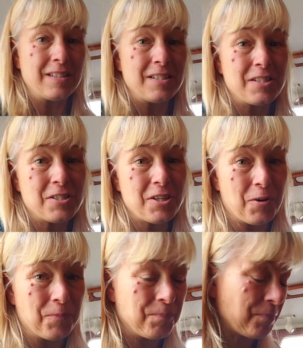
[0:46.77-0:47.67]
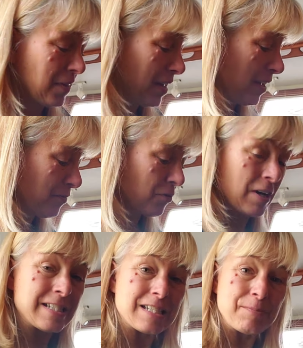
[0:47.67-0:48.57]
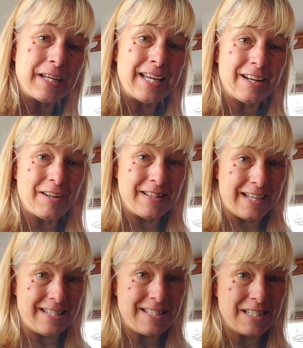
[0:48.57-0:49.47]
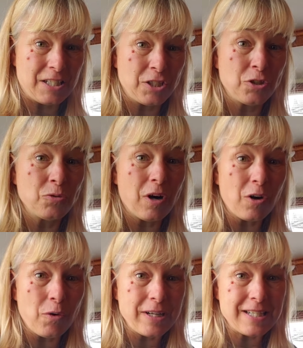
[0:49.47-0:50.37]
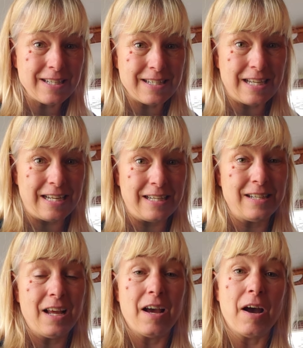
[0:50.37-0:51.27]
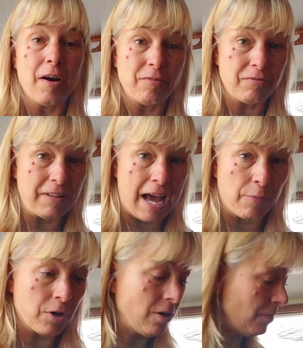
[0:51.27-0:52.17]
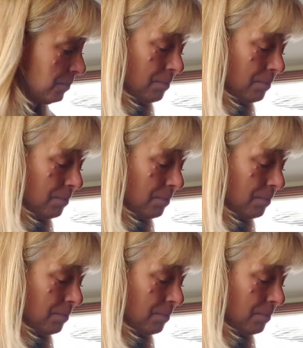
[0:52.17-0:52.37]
So, for us to begin on this, you are going to need flour.